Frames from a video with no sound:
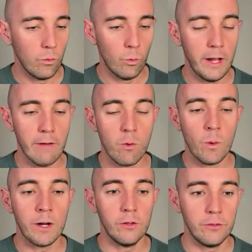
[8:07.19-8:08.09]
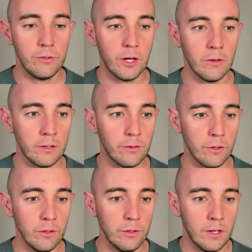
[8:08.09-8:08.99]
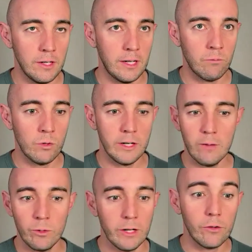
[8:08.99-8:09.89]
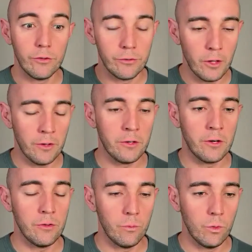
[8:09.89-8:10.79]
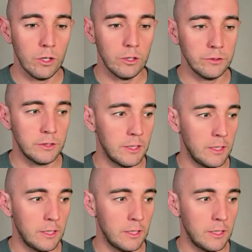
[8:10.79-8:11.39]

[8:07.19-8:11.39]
what everyone else is going through and what else is going on in the world,